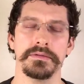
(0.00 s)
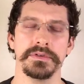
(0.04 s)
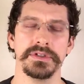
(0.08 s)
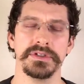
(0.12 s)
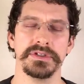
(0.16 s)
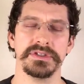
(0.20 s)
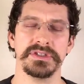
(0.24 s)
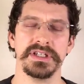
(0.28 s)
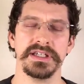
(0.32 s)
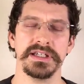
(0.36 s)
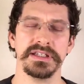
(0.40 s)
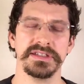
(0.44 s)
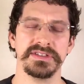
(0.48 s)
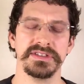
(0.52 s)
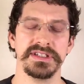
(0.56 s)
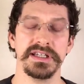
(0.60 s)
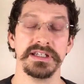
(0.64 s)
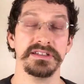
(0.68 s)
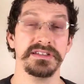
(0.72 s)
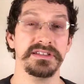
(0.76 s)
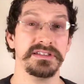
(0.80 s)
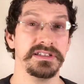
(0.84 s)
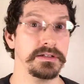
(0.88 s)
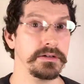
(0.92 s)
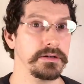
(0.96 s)

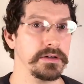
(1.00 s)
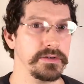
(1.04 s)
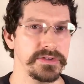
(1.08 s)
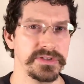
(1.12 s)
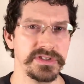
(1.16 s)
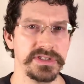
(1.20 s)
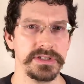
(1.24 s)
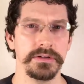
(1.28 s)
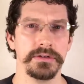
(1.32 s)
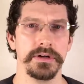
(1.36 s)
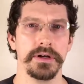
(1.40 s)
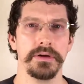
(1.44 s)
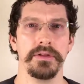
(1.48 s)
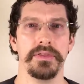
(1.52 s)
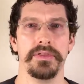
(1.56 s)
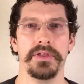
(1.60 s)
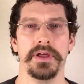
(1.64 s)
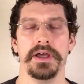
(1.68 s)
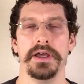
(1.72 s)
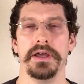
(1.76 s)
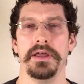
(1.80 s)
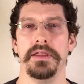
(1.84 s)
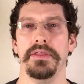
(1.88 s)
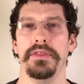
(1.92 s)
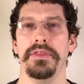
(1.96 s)
16600,
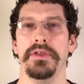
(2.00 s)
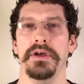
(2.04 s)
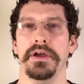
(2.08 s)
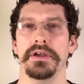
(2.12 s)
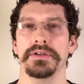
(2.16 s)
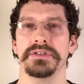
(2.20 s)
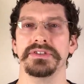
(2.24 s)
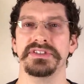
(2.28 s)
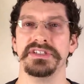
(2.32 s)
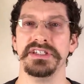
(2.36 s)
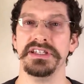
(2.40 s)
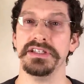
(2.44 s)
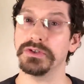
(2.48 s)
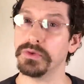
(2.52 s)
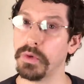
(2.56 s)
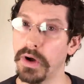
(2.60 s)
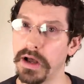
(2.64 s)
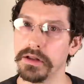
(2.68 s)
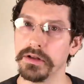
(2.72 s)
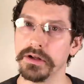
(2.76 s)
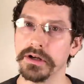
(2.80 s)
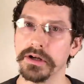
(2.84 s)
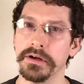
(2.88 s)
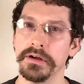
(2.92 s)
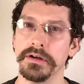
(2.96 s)
the Sea
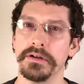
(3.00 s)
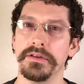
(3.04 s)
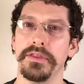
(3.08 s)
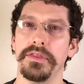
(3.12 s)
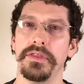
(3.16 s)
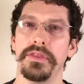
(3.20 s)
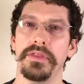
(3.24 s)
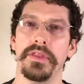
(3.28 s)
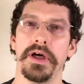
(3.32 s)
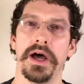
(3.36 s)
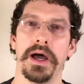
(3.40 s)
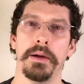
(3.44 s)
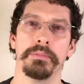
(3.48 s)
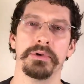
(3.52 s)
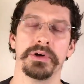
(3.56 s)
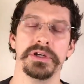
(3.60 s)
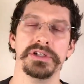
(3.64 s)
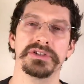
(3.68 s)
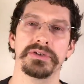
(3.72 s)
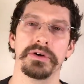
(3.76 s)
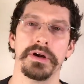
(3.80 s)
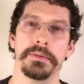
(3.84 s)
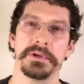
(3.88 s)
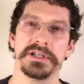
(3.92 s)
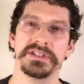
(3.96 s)
Dweller,
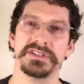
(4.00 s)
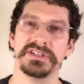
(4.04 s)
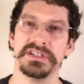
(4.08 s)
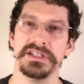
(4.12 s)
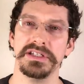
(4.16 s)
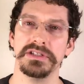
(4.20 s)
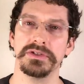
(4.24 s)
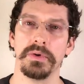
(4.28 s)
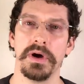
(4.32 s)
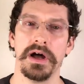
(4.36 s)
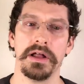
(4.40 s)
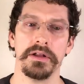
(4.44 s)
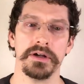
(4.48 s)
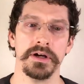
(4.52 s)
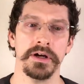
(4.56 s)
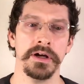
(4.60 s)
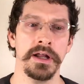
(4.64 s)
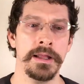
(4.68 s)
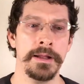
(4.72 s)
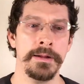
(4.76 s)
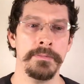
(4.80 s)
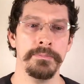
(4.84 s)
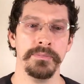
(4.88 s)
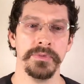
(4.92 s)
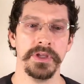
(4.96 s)
pre-ceramic Sea Dweller,
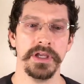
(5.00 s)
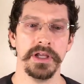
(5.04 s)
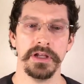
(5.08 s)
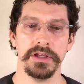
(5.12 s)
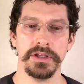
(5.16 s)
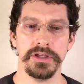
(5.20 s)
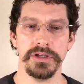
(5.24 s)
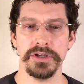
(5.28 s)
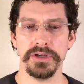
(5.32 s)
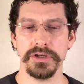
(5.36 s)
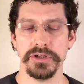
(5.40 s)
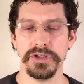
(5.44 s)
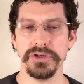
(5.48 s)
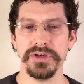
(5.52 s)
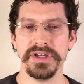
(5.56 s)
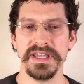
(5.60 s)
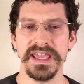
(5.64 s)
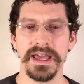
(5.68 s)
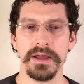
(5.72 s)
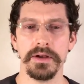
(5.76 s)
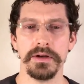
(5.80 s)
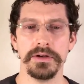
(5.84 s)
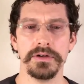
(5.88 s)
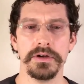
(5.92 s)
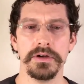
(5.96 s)
you know, you
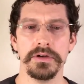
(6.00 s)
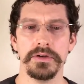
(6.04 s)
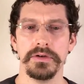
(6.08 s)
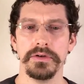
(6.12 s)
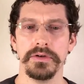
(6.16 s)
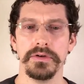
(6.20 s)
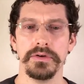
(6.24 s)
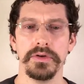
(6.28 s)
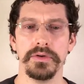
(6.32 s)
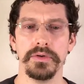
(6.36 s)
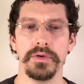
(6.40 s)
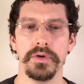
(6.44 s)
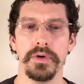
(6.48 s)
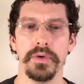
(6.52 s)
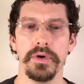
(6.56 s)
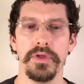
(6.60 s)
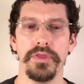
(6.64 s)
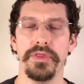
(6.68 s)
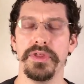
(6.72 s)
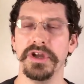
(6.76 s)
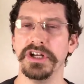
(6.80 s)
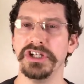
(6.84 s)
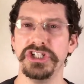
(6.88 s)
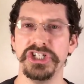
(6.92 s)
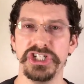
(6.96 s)
get
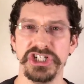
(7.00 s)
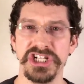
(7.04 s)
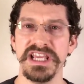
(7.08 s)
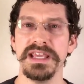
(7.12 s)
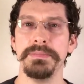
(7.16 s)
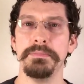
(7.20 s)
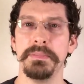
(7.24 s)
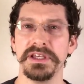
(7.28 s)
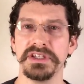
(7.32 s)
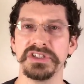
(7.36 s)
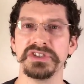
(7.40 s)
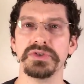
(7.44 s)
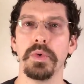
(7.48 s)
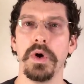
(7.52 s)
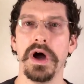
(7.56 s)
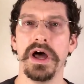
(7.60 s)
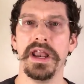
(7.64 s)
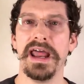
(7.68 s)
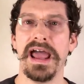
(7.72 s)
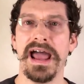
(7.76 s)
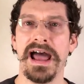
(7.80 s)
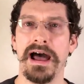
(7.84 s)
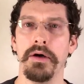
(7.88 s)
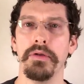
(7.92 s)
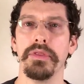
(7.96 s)
the cheapest
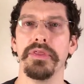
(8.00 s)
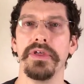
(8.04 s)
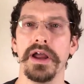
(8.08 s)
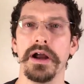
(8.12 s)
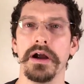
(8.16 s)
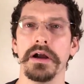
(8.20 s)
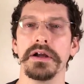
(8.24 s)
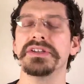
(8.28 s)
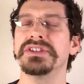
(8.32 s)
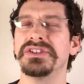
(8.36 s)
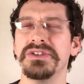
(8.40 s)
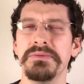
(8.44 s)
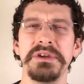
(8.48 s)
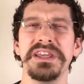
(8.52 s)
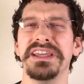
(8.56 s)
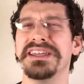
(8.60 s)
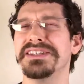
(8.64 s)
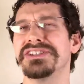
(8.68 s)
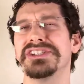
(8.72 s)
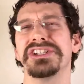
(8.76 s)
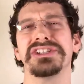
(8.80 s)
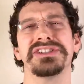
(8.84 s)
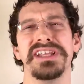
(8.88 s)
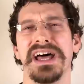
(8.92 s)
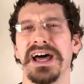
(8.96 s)
one out there, assuming
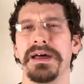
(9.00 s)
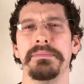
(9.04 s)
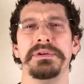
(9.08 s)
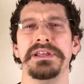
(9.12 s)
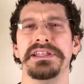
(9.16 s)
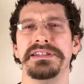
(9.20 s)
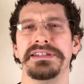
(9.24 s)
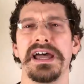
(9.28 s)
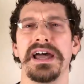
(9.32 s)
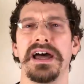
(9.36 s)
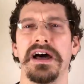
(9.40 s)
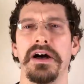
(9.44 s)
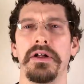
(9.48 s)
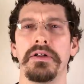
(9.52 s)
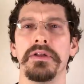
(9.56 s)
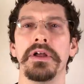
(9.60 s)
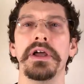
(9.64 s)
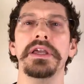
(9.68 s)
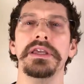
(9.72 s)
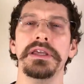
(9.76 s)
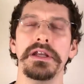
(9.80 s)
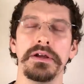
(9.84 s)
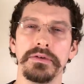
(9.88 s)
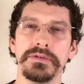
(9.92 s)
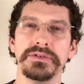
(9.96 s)
it's just not beat to hell,
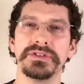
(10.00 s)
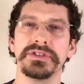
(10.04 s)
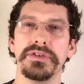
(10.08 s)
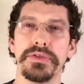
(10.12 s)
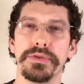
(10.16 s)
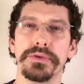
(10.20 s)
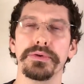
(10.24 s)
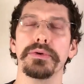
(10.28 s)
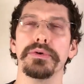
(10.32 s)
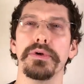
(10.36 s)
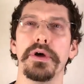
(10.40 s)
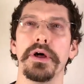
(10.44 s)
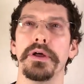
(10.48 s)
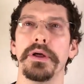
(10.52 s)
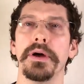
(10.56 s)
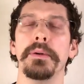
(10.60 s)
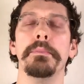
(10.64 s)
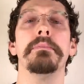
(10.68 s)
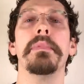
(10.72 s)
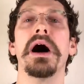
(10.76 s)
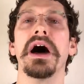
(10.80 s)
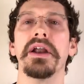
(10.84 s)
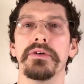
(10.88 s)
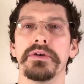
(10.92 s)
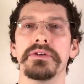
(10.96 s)
you know, through a
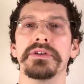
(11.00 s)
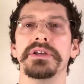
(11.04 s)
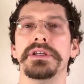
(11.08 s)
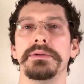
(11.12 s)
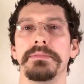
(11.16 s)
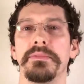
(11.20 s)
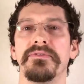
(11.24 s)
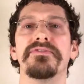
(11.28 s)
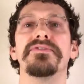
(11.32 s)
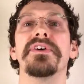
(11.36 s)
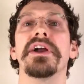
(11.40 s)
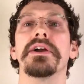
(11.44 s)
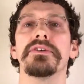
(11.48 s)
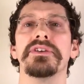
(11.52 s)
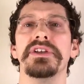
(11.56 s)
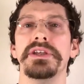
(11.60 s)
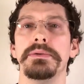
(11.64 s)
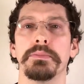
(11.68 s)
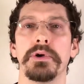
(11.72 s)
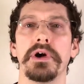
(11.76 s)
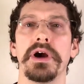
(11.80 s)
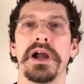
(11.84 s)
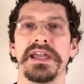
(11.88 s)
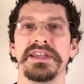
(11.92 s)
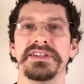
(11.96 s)
moderately, fairly
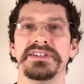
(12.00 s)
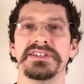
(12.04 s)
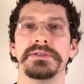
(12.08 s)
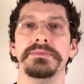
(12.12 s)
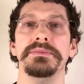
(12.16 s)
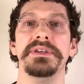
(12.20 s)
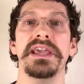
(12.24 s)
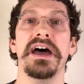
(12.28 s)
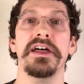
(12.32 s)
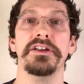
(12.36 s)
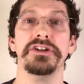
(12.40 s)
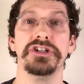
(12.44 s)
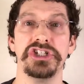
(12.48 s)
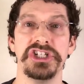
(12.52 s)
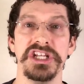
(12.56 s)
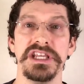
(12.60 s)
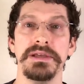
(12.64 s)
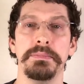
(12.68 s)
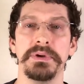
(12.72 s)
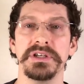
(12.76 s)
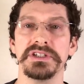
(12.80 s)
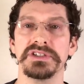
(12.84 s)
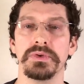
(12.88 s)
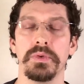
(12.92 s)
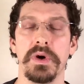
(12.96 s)
priced, yet
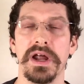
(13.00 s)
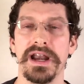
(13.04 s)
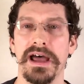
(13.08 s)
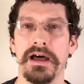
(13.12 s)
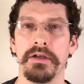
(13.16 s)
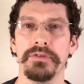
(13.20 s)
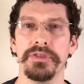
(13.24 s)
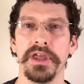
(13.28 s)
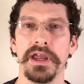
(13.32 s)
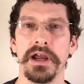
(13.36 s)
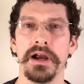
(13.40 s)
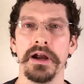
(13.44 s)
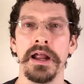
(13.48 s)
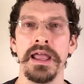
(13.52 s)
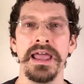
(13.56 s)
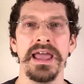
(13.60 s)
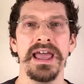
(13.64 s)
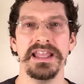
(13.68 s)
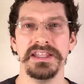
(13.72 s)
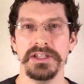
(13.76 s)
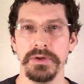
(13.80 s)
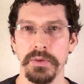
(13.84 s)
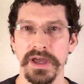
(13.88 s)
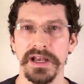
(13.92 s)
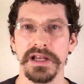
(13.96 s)
cheapest one out there,
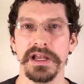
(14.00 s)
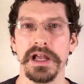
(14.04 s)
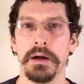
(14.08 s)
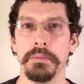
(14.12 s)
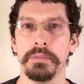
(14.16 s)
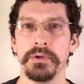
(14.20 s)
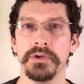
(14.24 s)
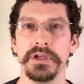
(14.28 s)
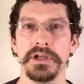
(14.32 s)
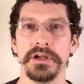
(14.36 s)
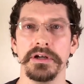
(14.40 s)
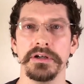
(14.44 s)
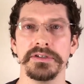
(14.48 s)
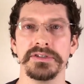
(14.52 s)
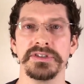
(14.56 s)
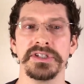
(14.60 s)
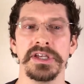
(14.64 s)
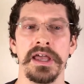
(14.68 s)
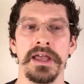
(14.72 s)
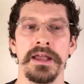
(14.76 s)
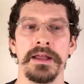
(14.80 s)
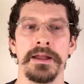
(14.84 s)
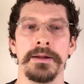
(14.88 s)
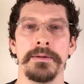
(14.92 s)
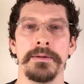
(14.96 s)
and you wait a couple of years,